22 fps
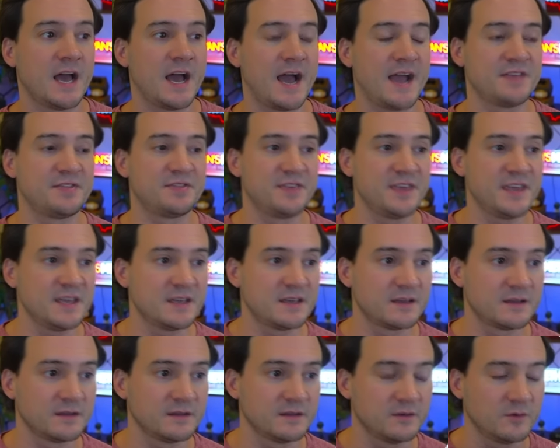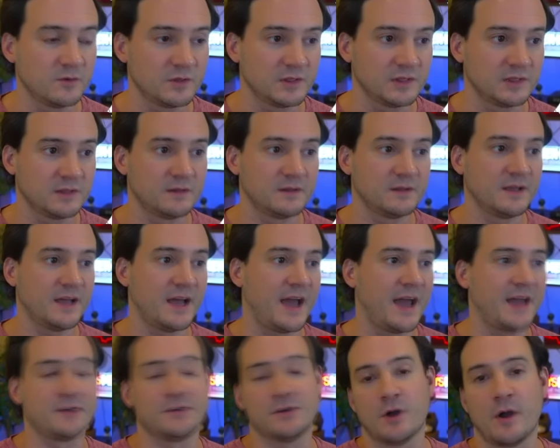
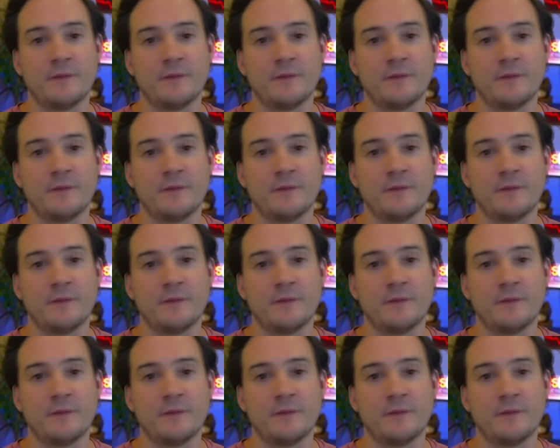I don't know.